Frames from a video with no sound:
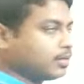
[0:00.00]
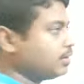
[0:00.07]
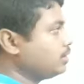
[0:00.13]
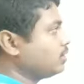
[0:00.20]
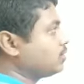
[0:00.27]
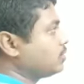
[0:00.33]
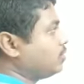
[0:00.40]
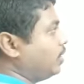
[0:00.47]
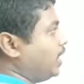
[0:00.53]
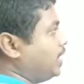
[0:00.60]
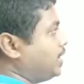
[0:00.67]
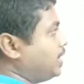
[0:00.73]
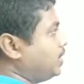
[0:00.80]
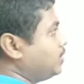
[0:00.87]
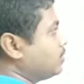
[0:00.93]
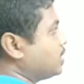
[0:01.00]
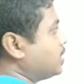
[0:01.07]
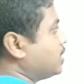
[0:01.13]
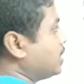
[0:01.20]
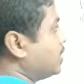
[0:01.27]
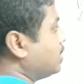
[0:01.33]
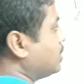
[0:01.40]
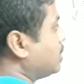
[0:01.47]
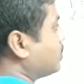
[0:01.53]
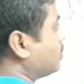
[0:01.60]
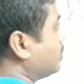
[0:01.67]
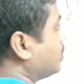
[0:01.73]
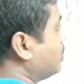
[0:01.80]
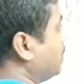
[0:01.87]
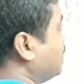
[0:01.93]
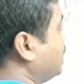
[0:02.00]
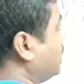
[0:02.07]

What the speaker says: So 18 to the 36, so it will be